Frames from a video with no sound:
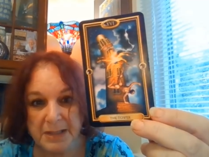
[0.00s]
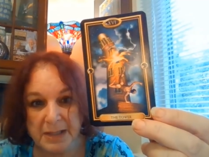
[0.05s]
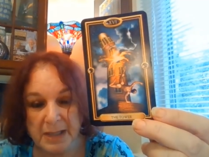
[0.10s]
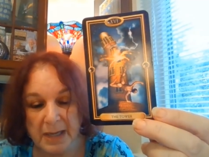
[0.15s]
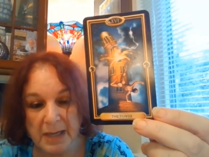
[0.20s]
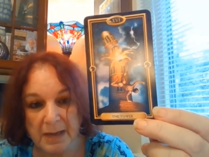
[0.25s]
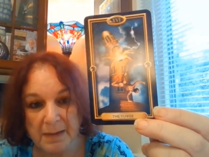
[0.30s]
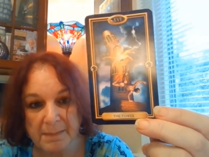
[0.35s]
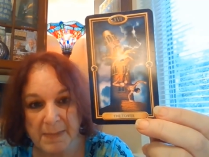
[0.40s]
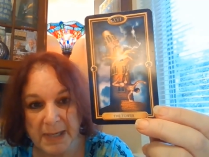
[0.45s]

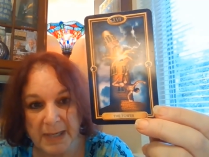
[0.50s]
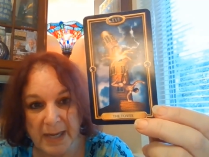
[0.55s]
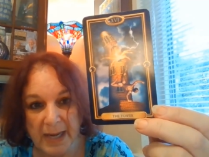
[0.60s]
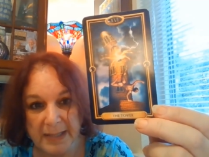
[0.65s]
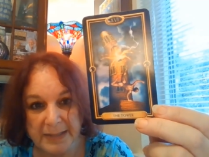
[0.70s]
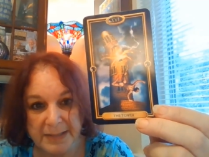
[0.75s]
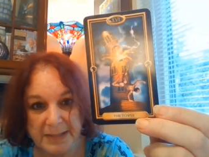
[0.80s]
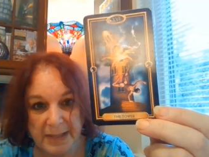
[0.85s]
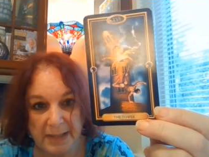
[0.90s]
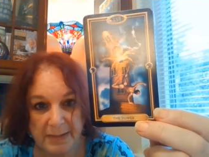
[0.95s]
uh, my
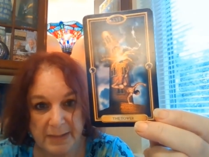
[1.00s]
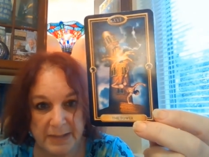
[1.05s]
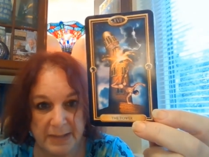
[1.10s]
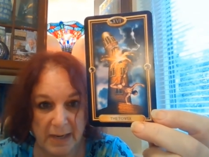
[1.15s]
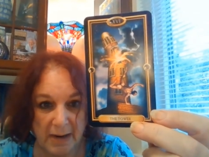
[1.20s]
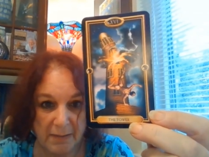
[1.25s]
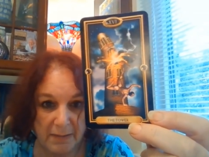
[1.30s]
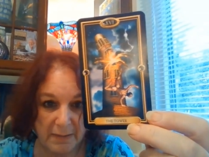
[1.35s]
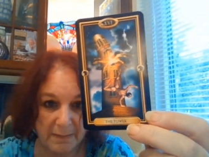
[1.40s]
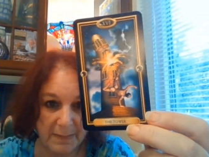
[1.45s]
guides say the
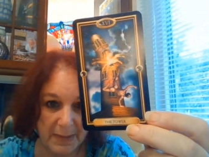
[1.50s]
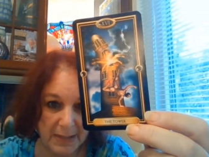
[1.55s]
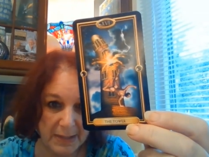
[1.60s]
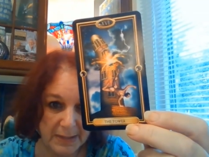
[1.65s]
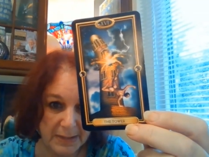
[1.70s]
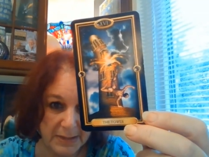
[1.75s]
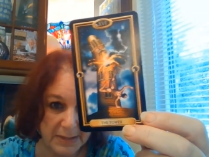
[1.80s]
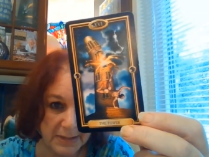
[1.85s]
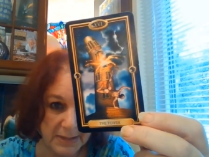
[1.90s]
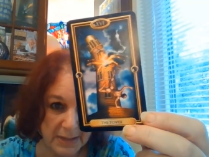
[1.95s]
Tower
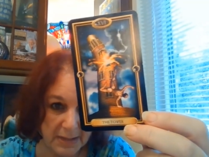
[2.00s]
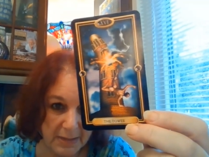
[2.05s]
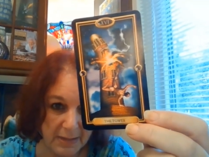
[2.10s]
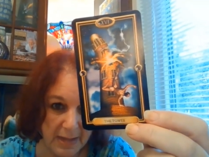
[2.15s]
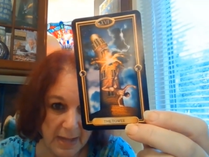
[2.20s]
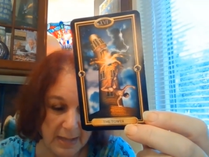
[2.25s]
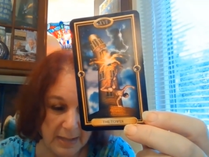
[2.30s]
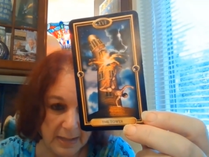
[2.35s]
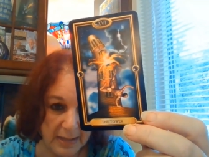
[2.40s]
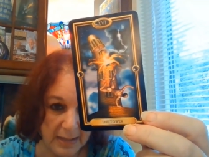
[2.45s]
means
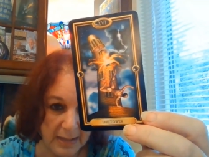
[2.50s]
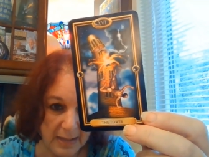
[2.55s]
that